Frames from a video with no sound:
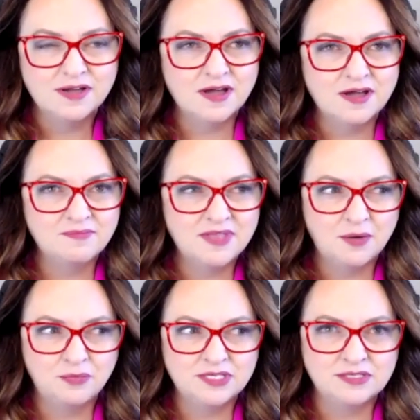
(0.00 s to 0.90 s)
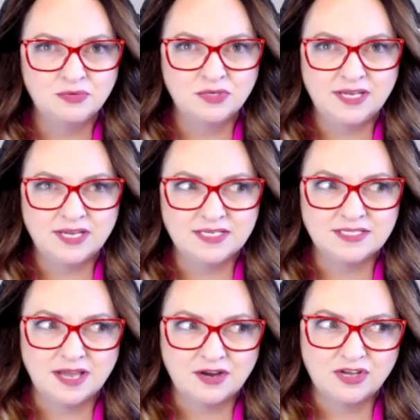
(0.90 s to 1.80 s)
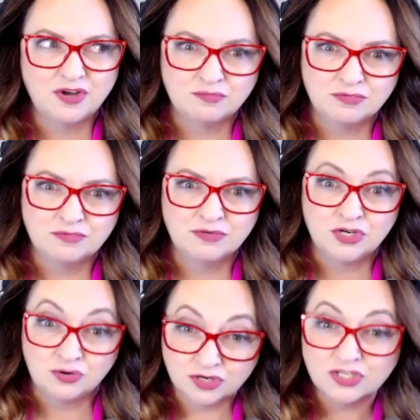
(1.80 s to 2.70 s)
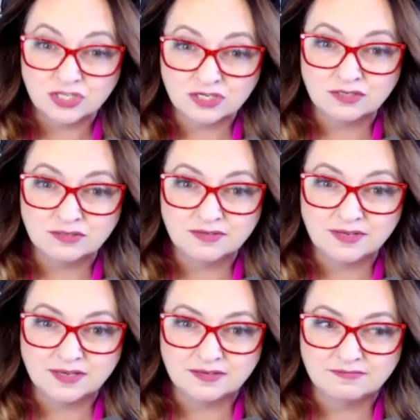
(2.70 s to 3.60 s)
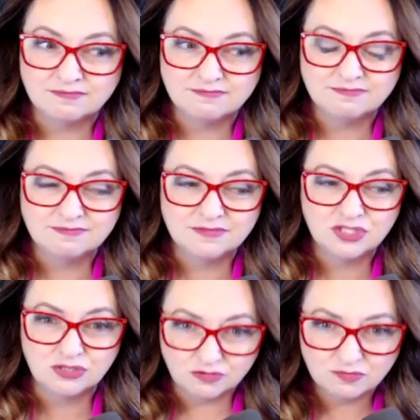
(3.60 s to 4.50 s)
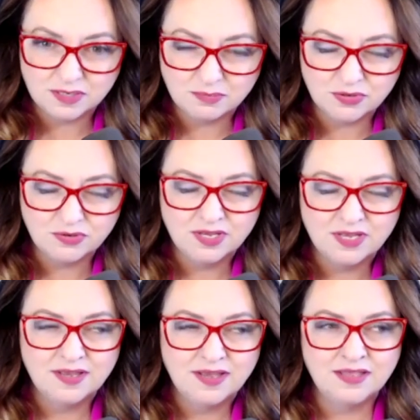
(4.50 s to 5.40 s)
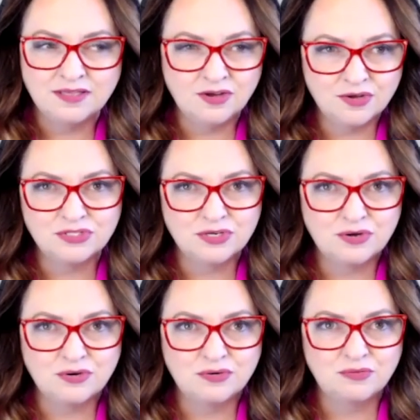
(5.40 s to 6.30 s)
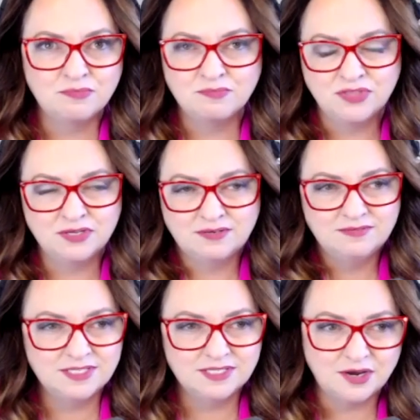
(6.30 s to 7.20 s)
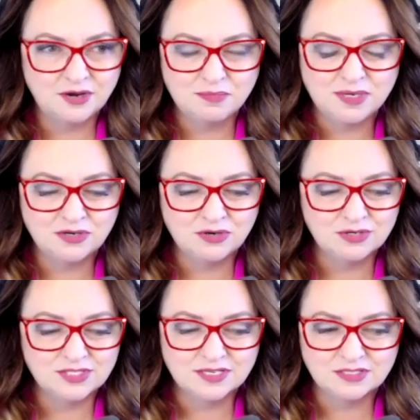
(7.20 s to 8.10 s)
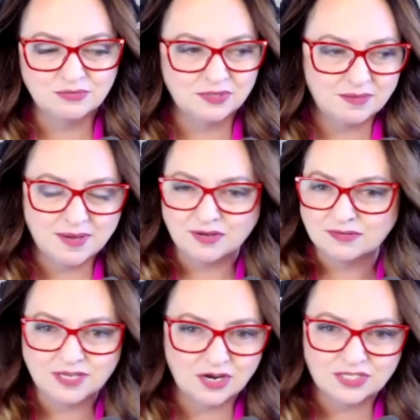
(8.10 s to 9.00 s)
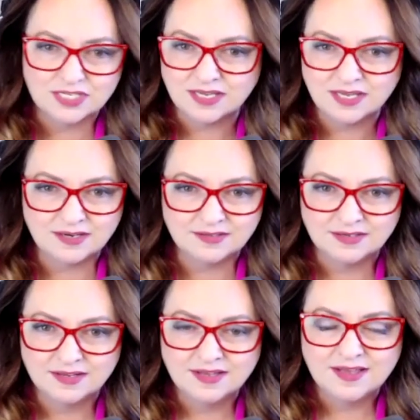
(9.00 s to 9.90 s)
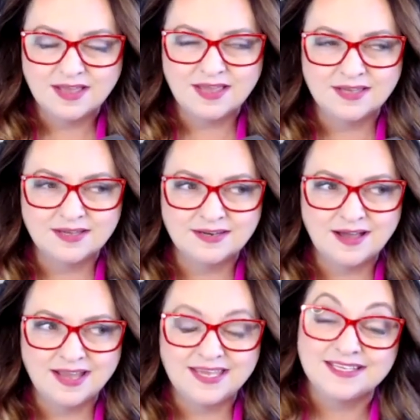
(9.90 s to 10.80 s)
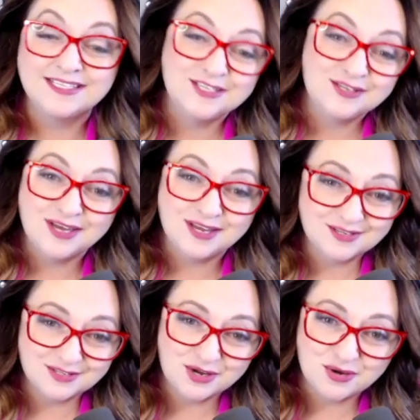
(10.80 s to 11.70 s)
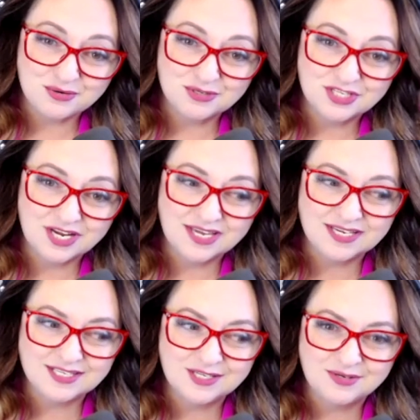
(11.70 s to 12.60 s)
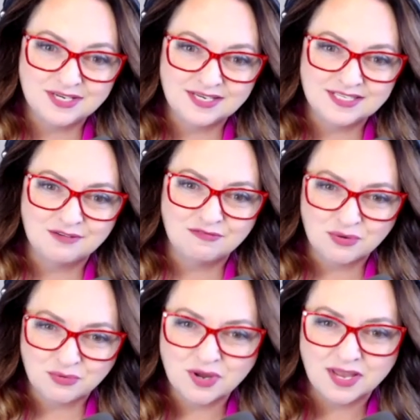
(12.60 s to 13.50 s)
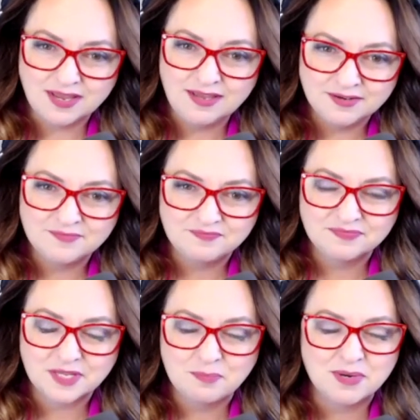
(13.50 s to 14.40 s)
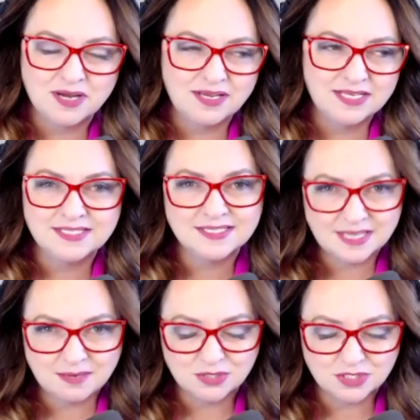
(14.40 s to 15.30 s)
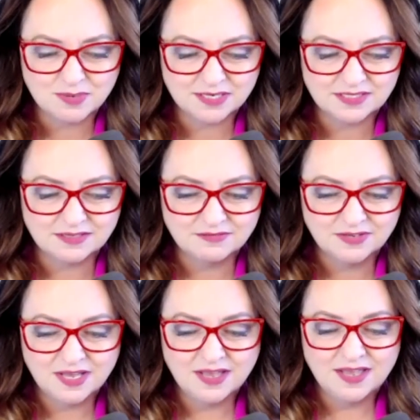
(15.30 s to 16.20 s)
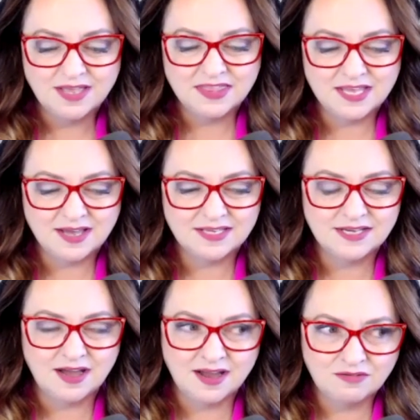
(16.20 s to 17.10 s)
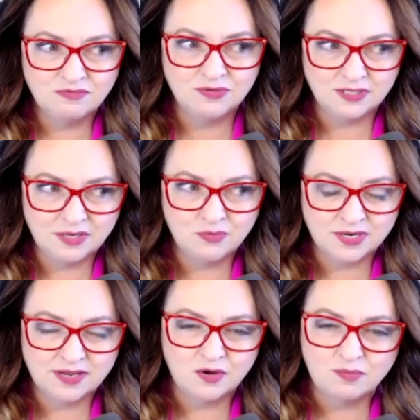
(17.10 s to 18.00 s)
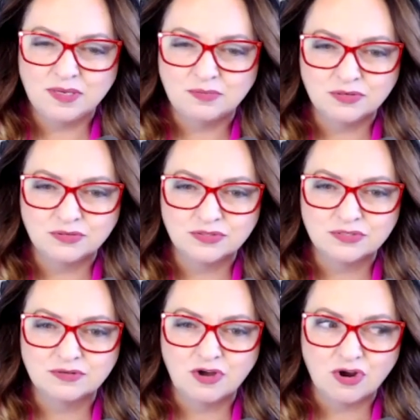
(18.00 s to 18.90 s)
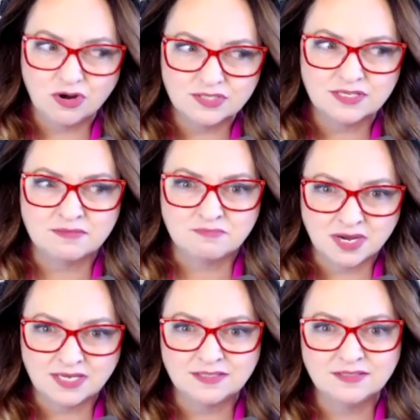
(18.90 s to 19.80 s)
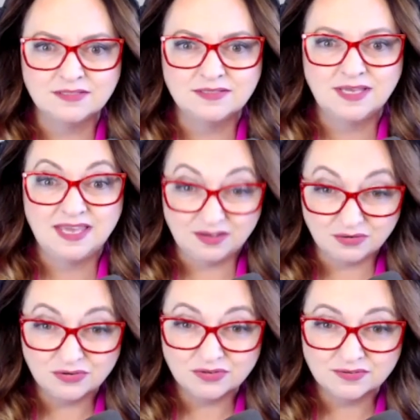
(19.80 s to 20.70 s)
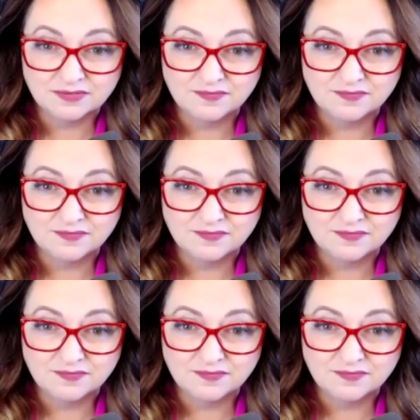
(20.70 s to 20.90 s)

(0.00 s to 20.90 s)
um, that was really a desire to help nourish and and serve people. And then also the desire to be a nurse, that's really about caretaking. And I get to do that as a coach. I get to do it in a different way, but it's the same perspective that I really want to help people's hearts and minds heal.